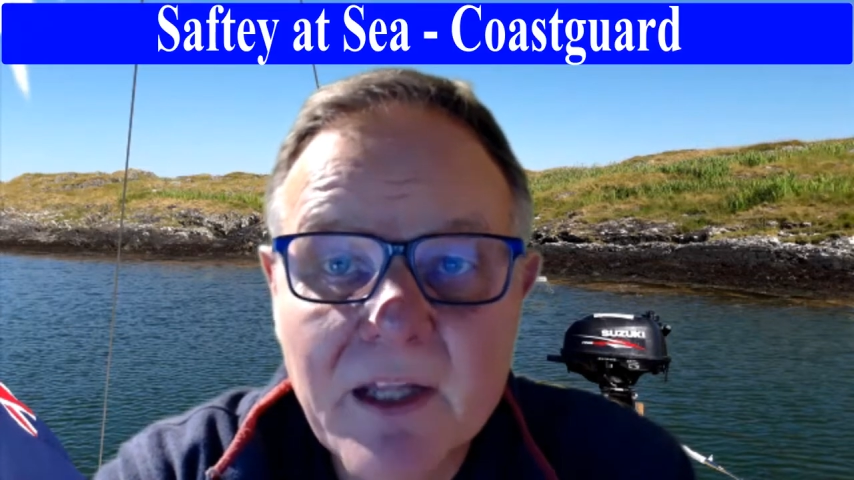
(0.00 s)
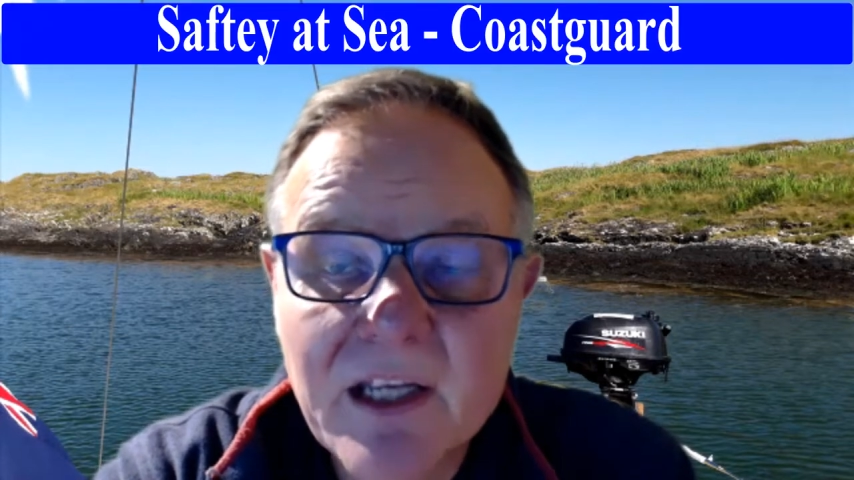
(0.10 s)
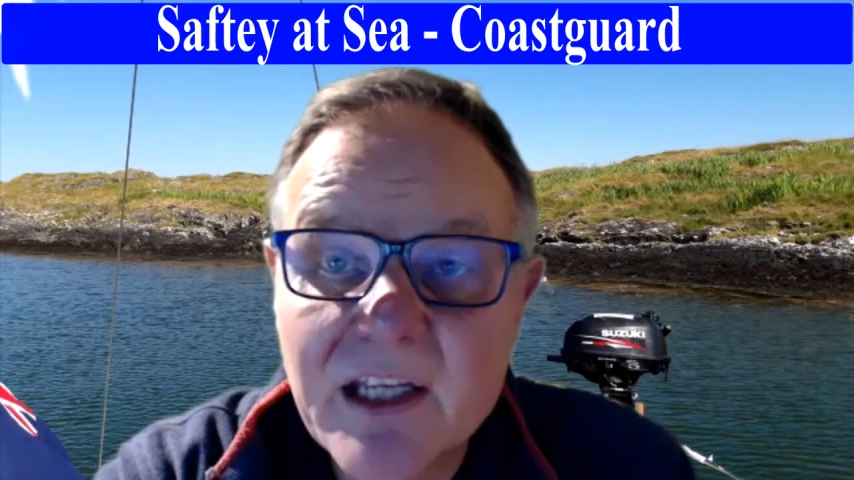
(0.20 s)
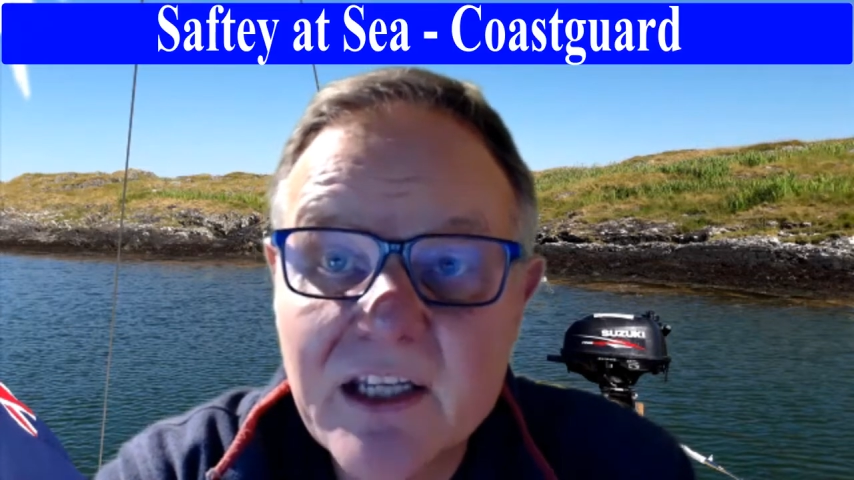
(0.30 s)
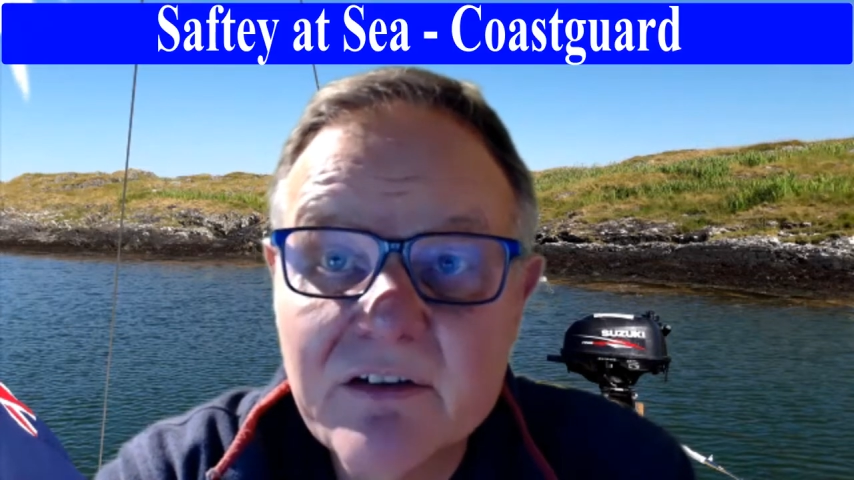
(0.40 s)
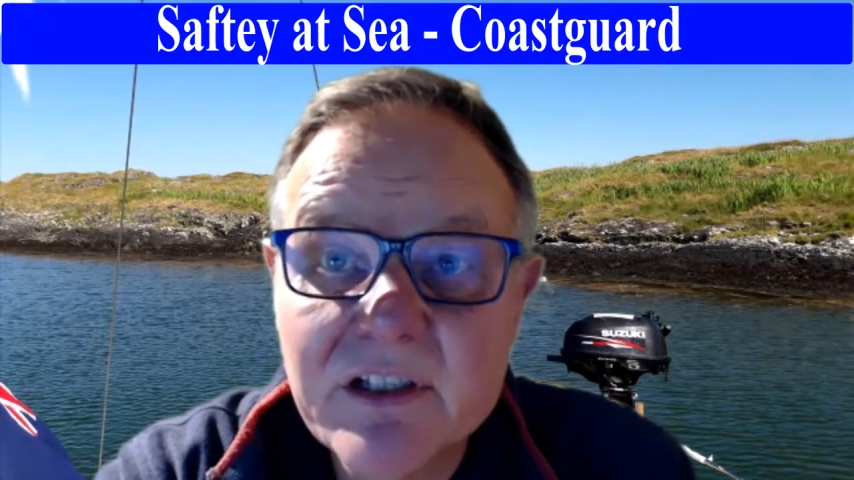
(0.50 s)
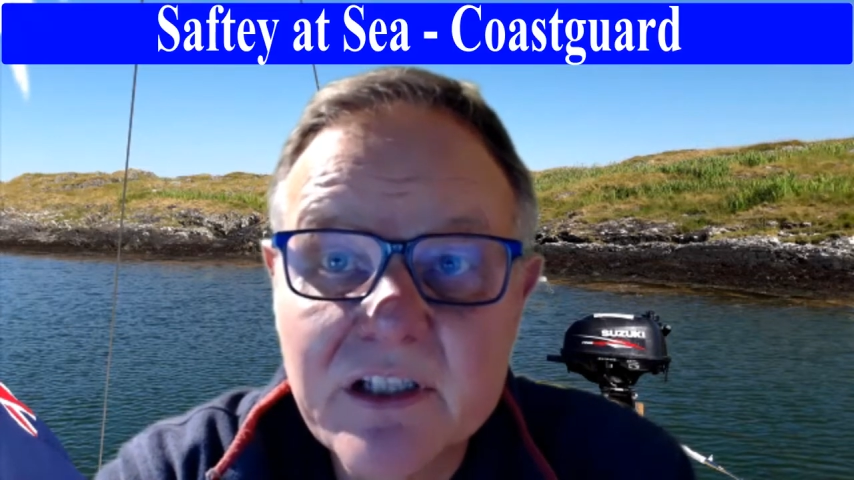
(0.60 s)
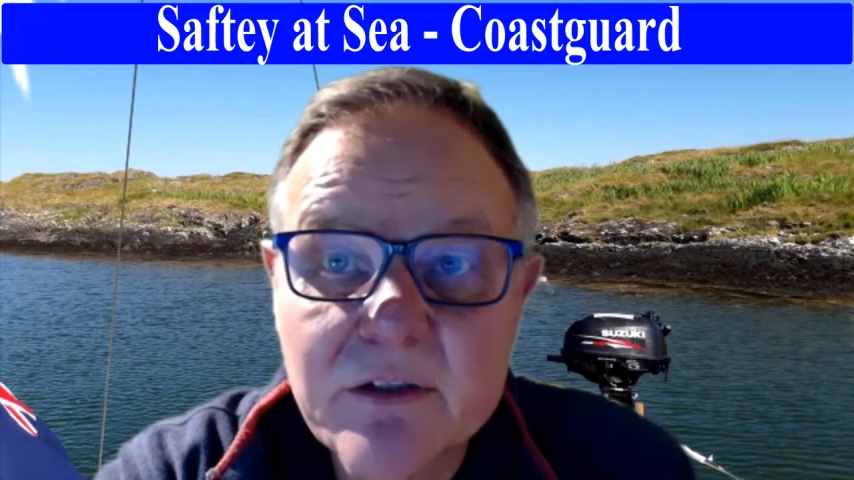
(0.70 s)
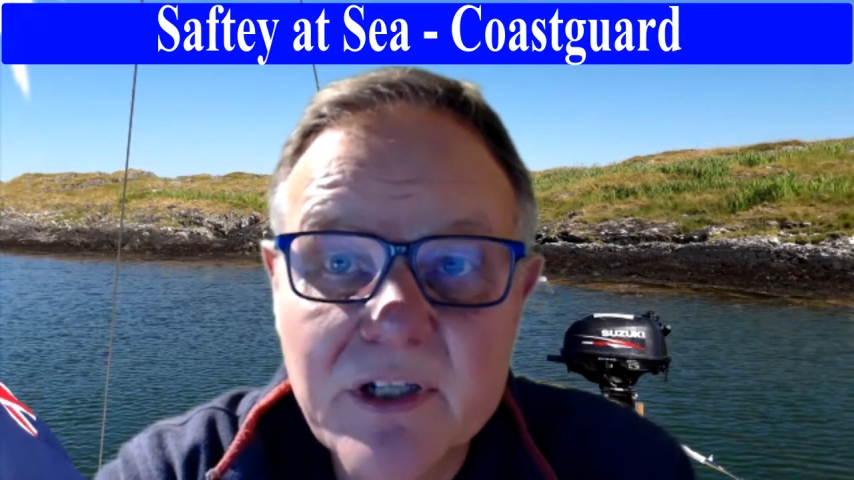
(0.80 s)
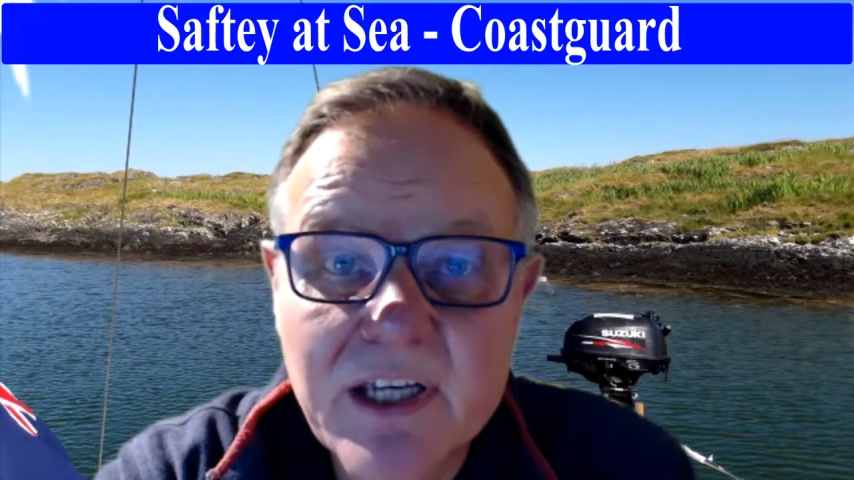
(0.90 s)
Here in
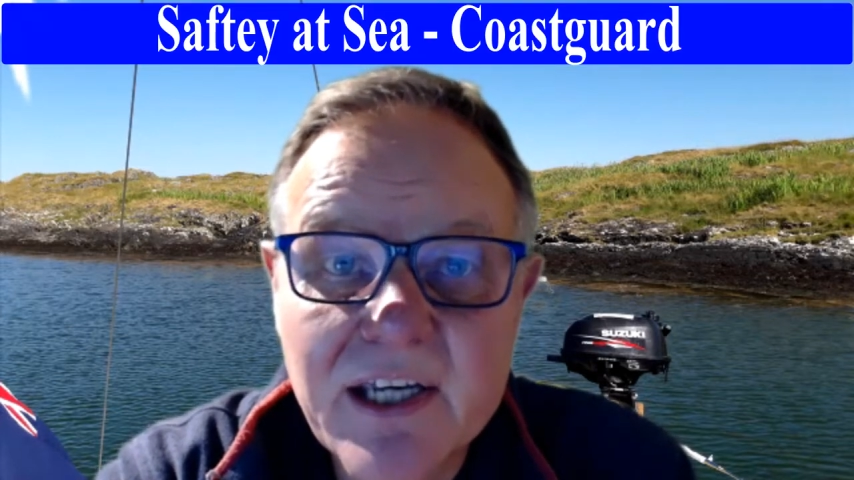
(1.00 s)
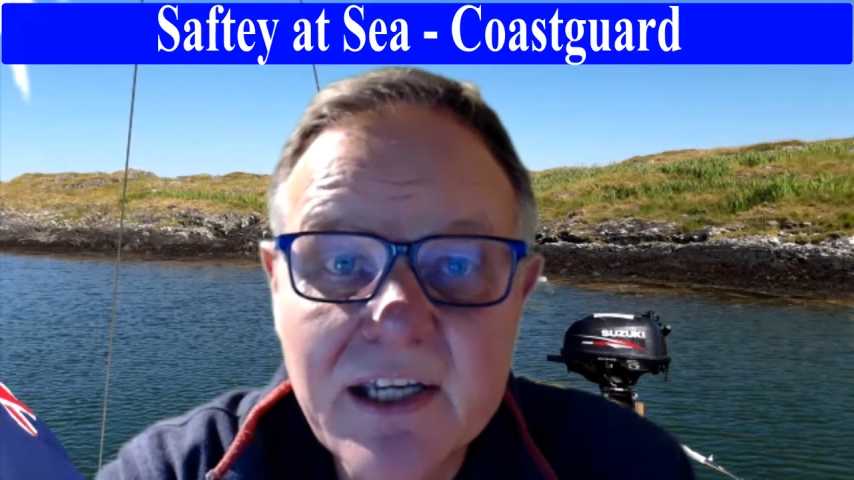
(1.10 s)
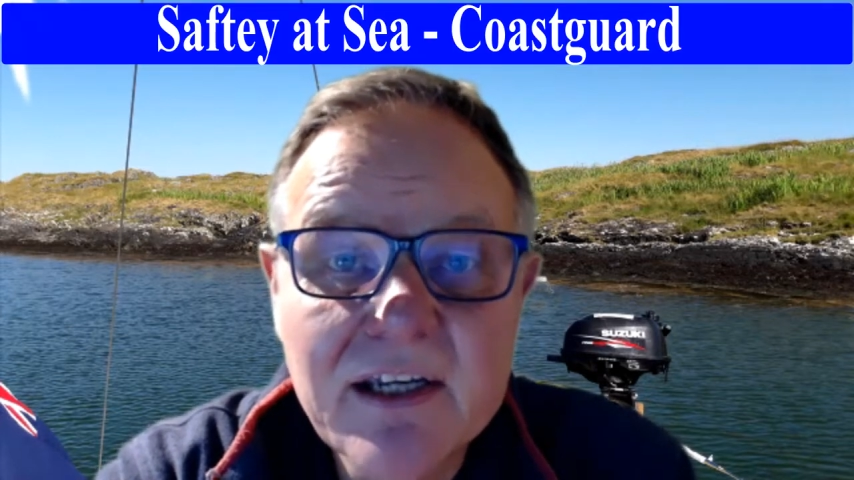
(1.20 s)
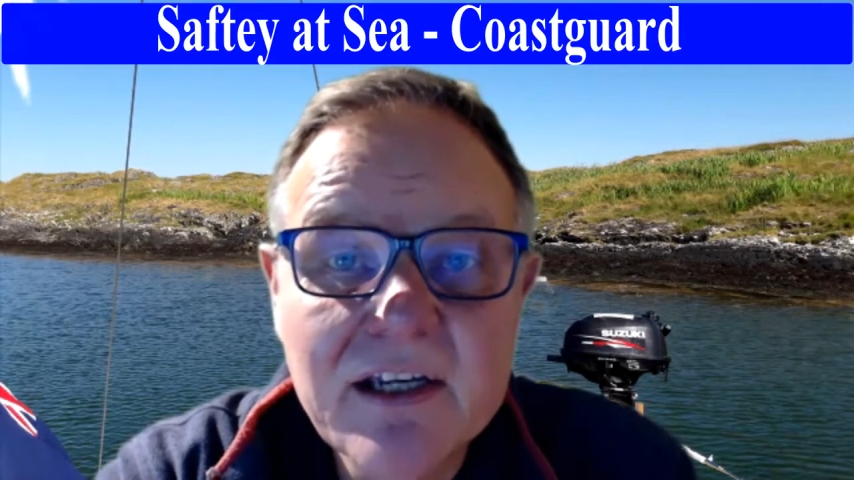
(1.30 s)
the UK,